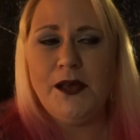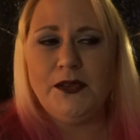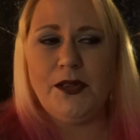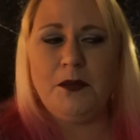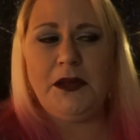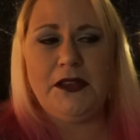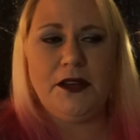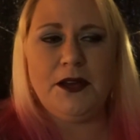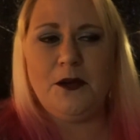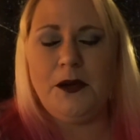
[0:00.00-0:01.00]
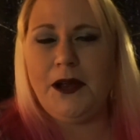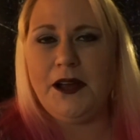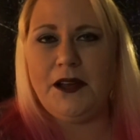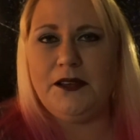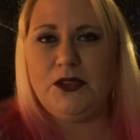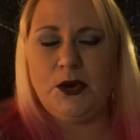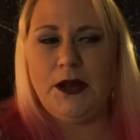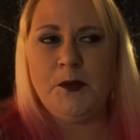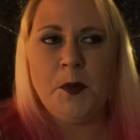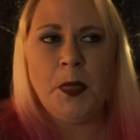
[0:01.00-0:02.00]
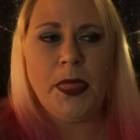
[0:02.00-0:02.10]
So let me tell you a weird kind of story.